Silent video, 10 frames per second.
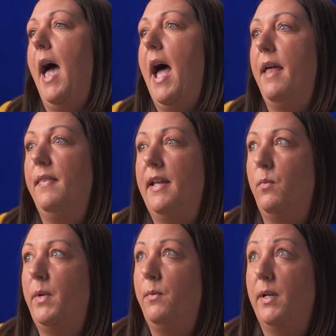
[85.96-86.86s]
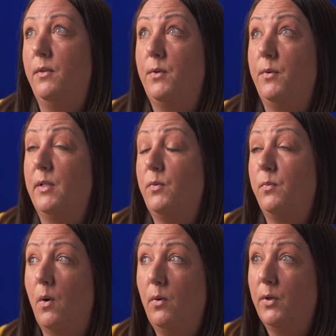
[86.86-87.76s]
And then we went through this
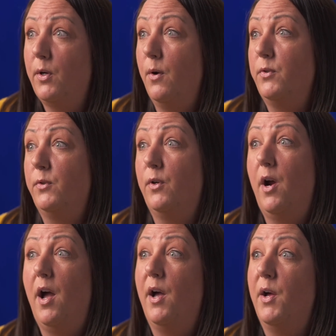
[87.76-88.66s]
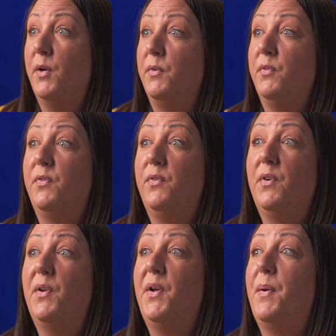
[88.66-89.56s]
roller coaster of,
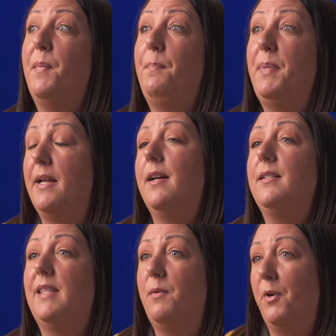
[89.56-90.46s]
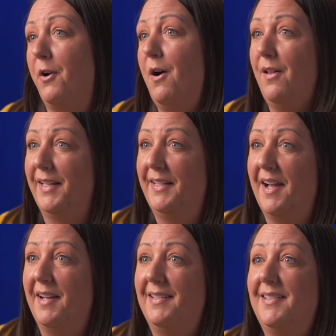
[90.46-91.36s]
because they weren't calling
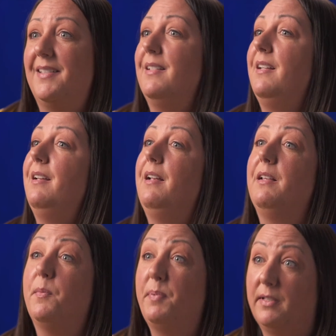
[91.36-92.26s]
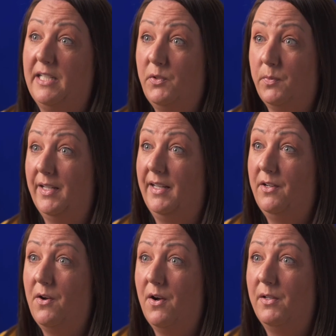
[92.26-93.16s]
us, the police were
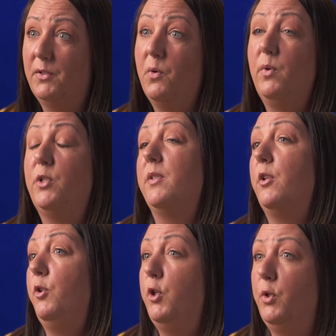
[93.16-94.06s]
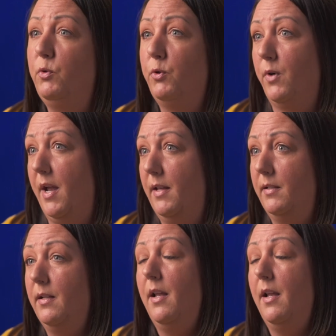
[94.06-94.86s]
getting called, which was a new trend.